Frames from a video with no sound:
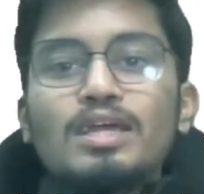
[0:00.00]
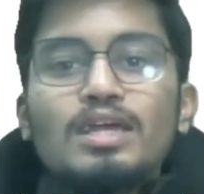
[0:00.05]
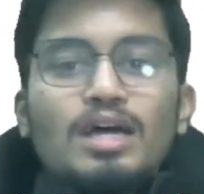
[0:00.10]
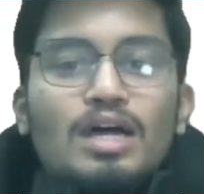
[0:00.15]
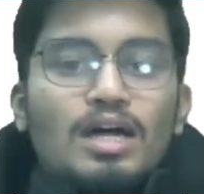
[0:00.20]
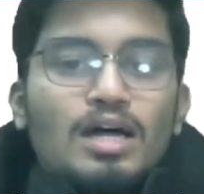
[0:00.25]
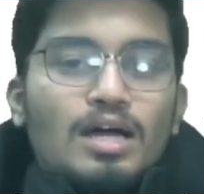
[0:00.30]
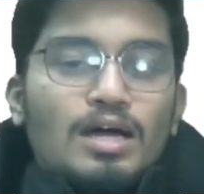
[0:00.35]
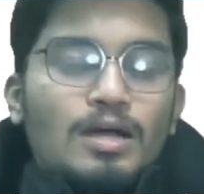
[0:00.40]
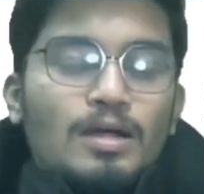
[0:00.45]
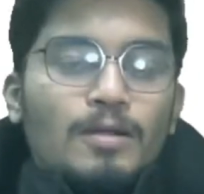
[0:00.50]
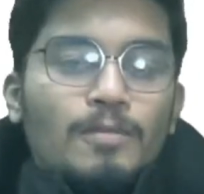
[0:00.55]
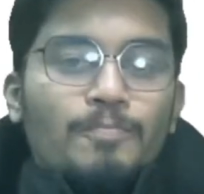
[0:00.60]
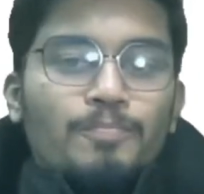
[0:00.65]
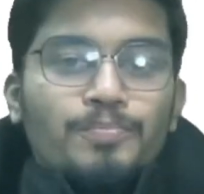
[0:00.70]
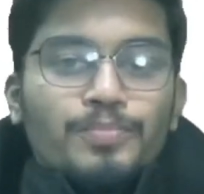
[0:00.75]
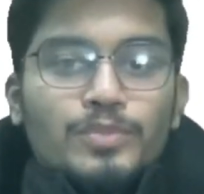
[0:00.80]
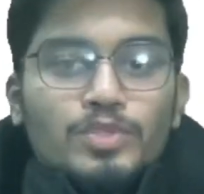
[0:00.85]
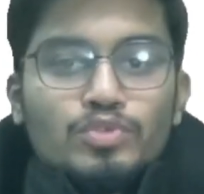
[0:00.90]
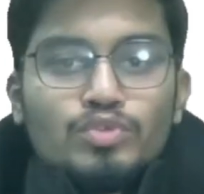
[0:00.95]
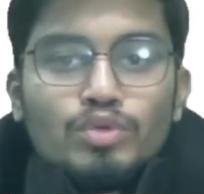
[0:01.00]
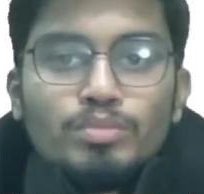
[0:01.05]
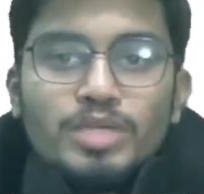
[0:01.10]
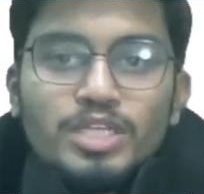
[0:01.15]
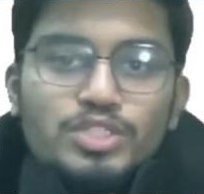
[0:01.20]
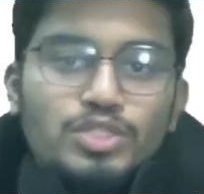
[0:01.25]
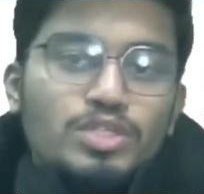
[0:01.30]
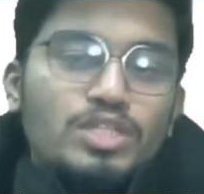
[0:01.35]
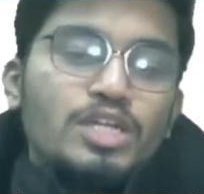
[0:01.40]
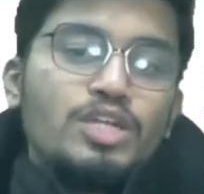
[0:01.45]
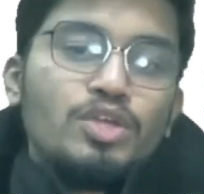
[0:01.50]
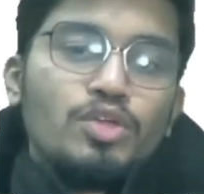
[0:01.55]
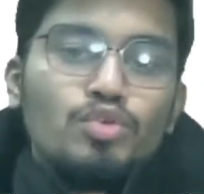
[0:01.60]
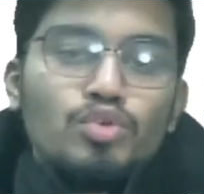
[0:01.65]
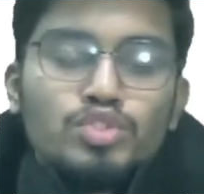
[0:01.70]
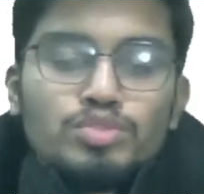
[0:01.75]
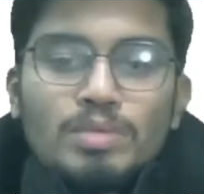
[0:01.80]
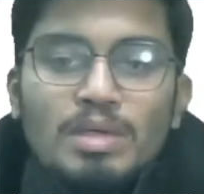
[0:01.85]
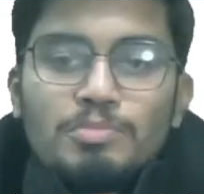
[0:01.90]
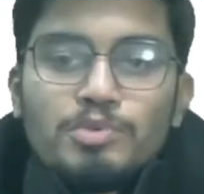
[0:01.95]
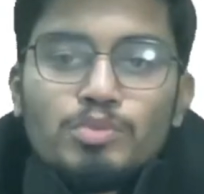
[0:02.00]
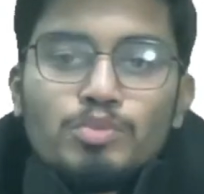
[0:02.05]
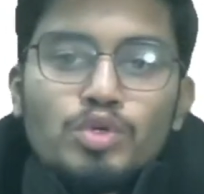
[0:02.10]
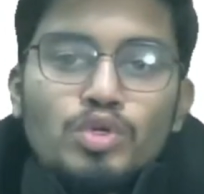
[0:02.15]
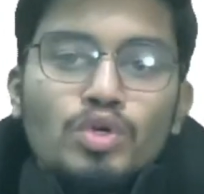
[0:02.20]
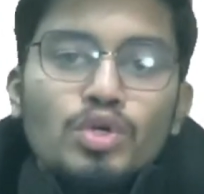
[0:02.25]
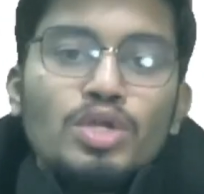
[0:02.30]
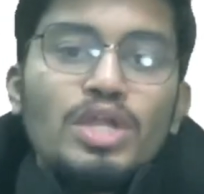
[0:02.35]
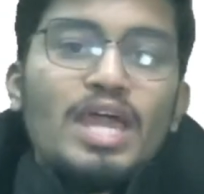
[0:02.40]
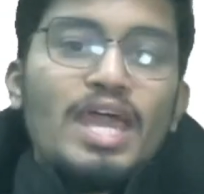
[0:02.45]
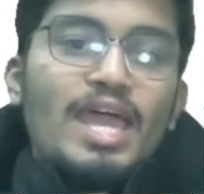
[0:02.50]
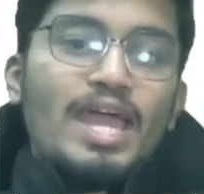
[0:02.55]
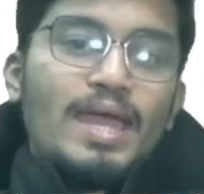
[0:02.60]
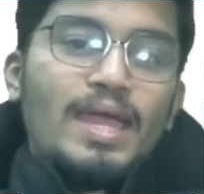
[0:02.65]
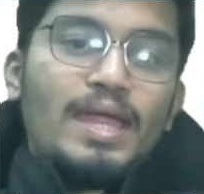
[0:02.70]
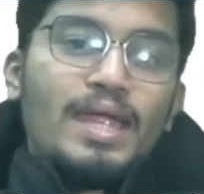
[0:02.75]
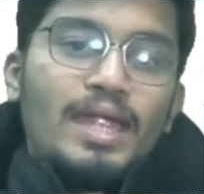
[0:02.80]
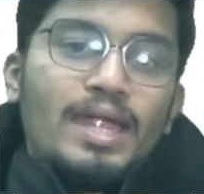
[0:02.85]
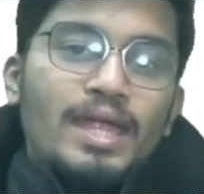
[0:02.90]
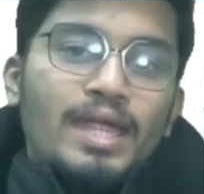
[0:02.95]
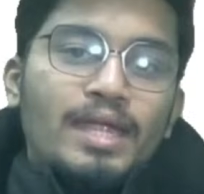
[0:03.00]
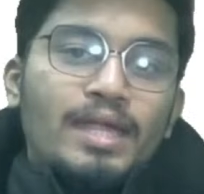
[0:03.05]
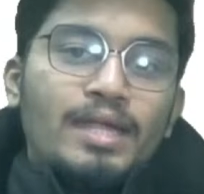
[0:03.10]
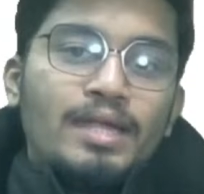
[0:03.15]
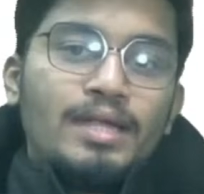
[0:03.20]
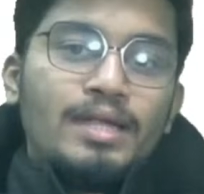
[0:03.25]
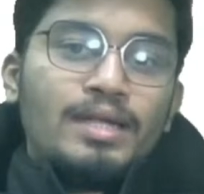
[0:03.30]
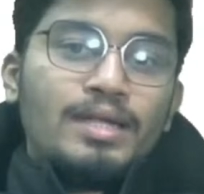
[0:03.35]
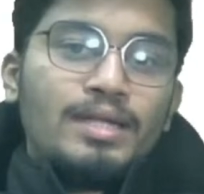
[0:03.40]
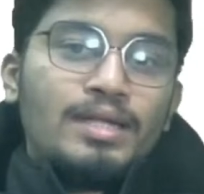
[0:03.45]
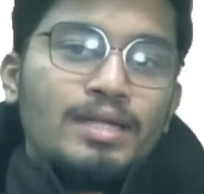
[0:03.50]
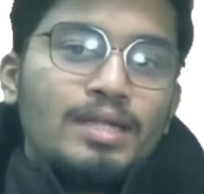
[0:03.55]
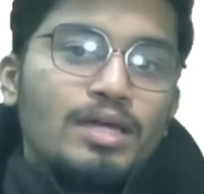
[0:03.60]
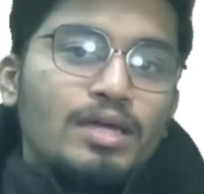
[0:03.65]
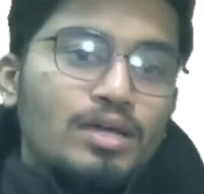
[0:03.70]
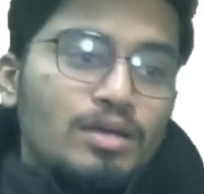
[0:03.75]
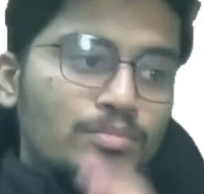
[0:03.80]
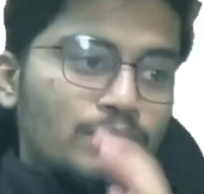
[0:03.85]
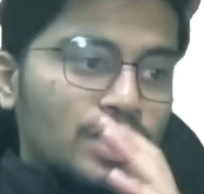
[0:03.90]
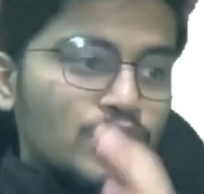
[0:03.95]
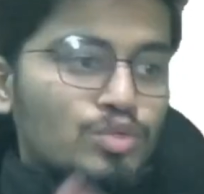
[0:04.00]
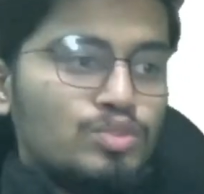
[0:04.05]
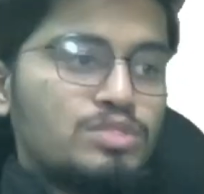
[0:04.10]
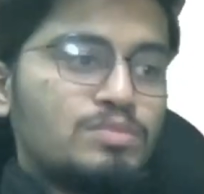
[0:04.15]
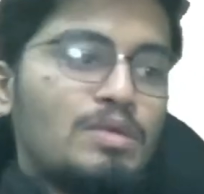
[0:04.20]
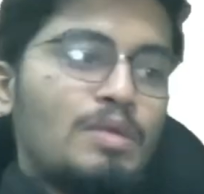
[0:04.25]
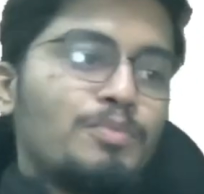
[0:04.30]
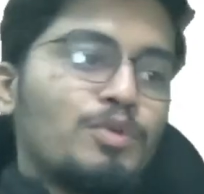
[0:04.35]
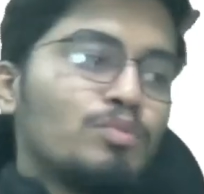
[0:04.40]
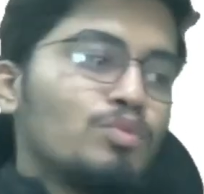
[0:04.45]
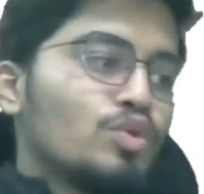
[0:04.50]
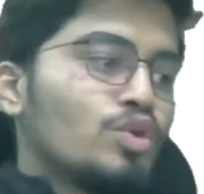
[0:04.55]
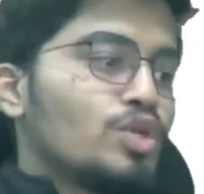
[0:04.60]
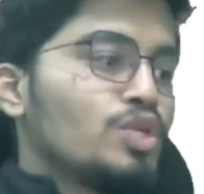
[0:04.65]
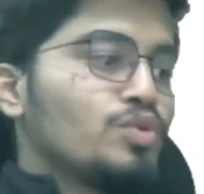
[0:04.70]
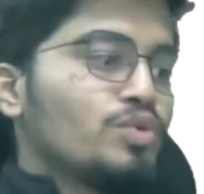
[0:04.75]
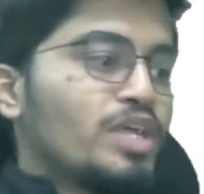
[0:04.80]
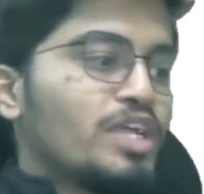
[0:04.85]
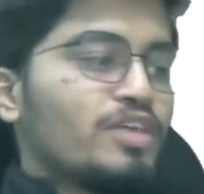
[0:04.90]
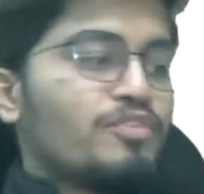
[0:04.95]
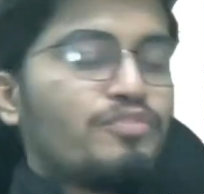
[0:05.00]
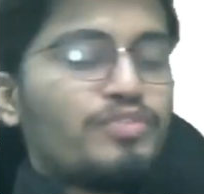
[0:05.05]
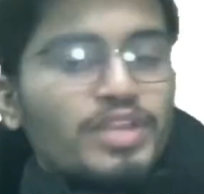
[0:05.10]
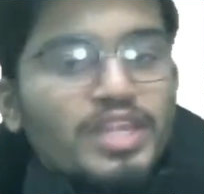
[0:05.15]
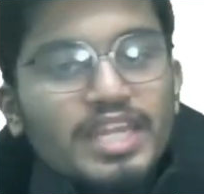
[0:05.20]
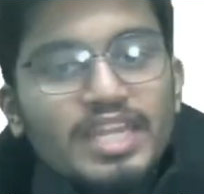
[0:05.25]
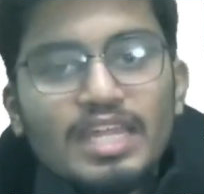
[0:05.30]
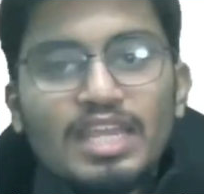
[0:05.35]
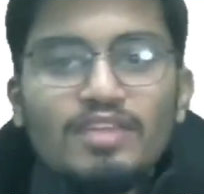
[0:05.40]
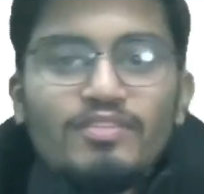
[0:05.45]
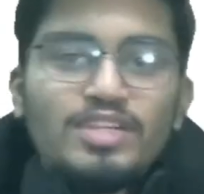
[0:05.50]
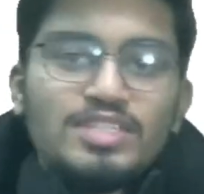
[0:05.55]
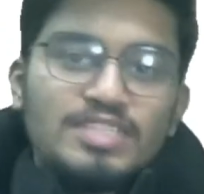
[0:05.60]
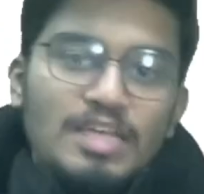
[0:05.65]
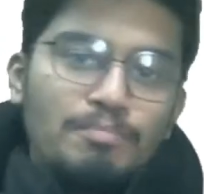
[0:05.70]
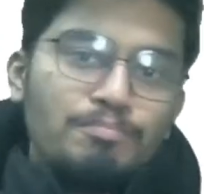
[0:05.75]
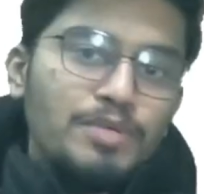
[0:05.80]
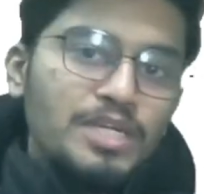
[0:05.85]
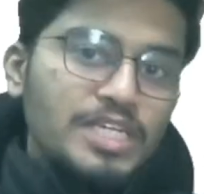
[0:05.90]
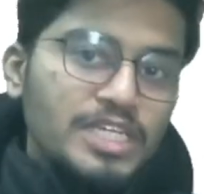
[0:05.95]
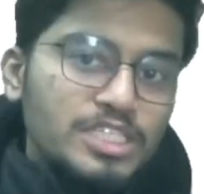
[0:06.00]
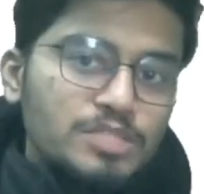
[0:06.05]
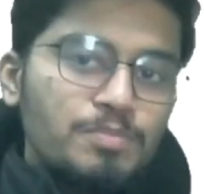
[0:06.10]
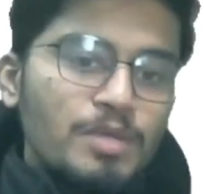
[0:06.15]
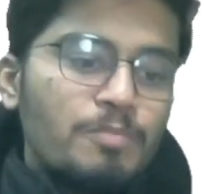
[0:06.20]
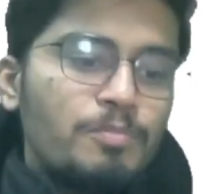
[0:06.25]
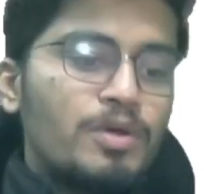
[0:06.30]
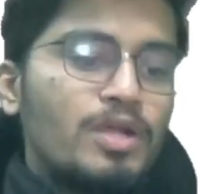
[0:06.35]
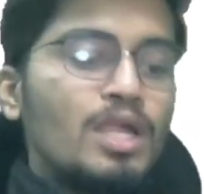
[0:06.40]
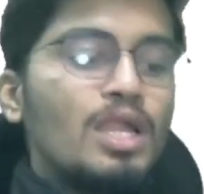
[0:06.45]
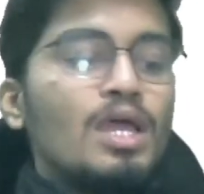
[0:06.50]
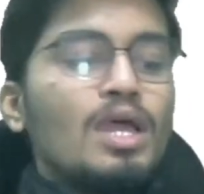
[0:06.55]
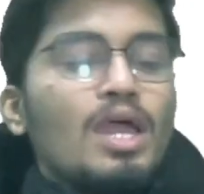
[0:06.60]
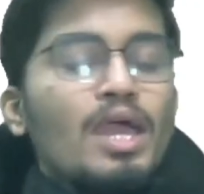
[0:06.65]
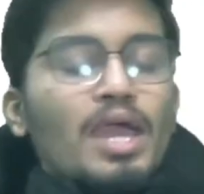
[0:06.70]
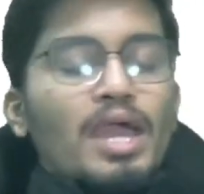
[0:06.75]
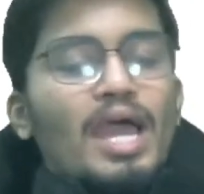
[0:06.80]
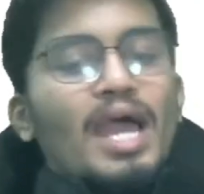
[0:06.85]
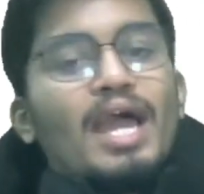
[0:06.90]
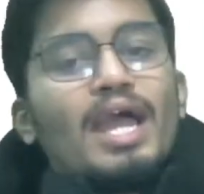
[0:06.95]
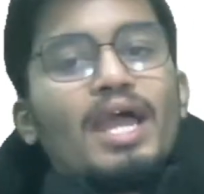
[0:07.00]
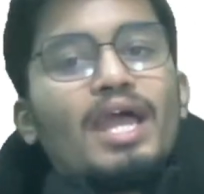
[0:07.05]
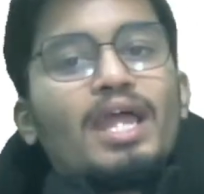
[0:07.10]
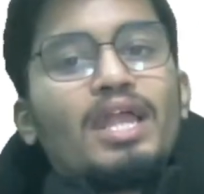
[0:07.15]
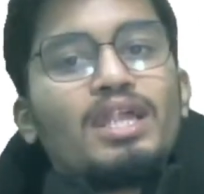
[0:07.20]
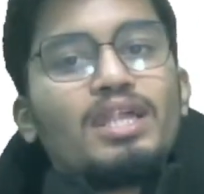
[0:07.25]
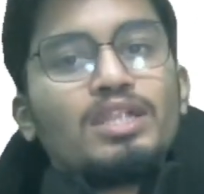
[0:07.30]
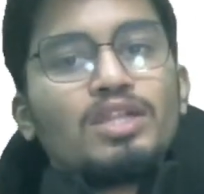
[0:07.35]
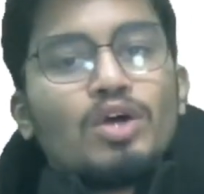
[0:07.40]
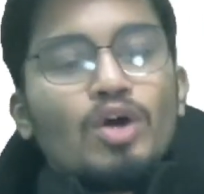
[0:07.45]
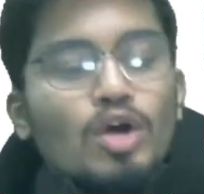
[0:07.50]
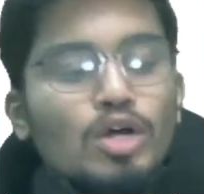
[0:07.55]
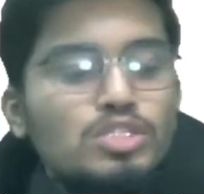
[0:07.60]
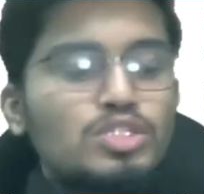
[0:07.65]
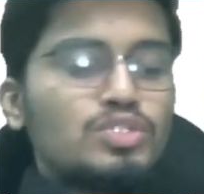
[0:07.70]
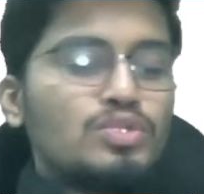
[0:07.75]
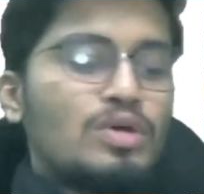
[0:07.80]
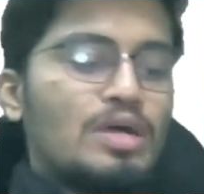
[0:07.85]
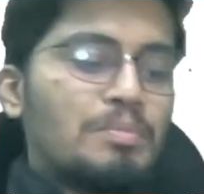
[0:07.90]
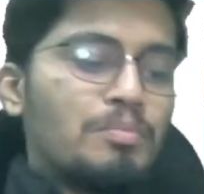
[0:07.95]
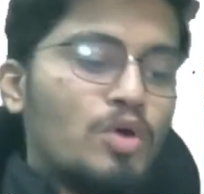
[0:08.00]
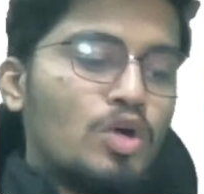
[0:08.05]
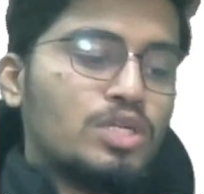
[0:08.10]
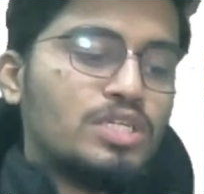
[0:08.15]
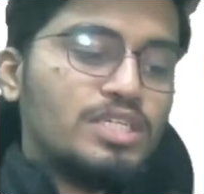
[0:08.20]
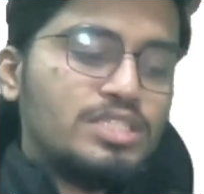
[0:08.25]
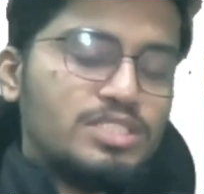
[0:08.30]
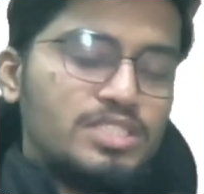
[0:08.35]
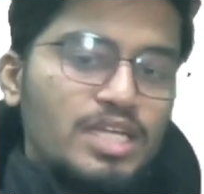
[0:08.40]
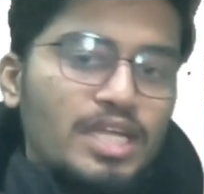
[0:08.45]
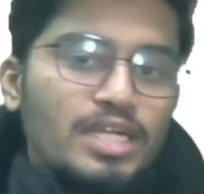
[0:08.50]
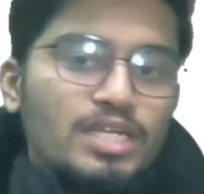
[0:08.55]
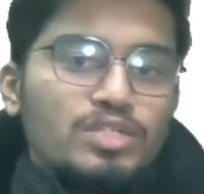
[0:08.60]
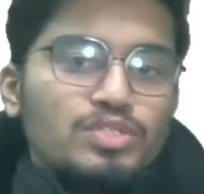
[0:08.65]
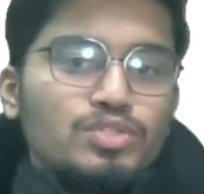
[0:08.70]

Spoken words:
So make sure that you use my promo code, and by using my promo code you get a free Relevel sample test paper and also a mock test, right?